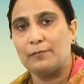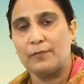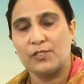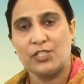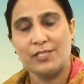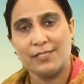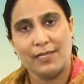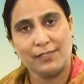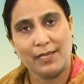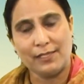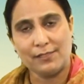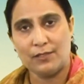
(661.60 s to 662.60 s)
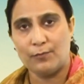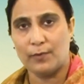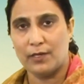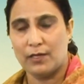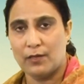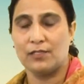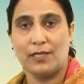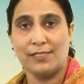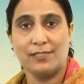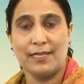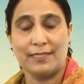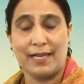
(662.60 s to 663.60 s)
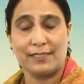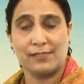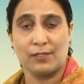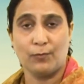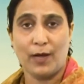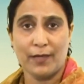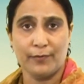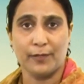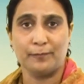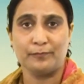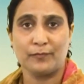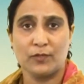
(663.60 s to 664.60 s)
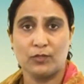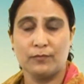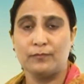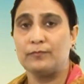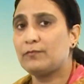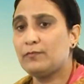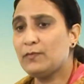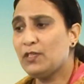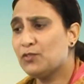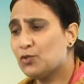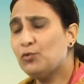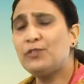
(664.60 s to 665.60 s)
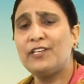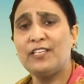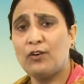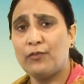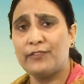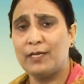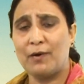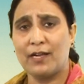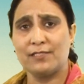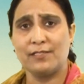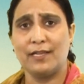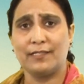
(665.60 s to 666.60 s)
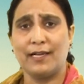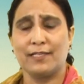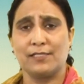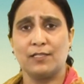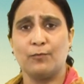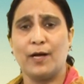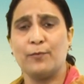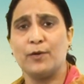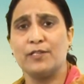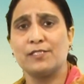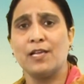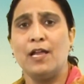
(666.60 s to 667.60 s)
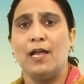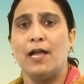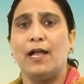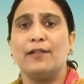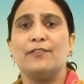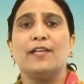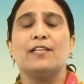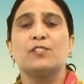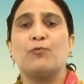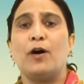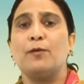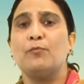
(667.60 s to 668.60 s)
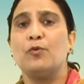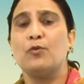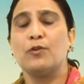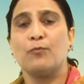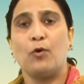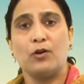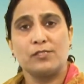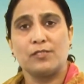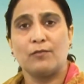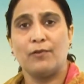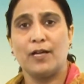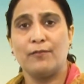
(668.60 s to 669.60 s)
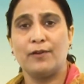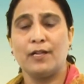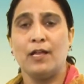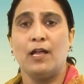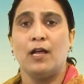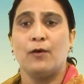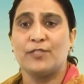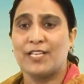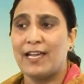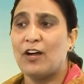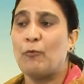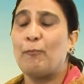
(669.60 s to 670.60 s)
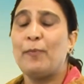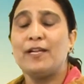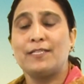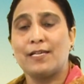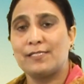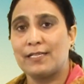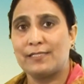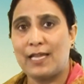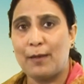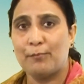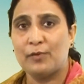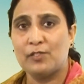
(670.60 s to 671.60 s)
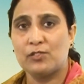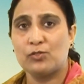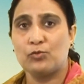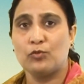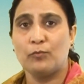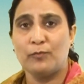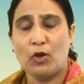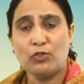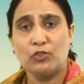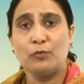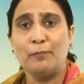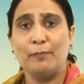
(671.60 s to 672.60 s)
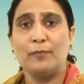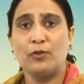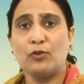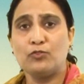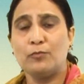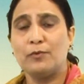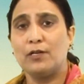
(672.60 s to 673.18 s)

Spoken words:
she's an acid attack survivor. 2-3 of them are acid attack survivors, and there is one more war survivor, which I have picked as examples to not to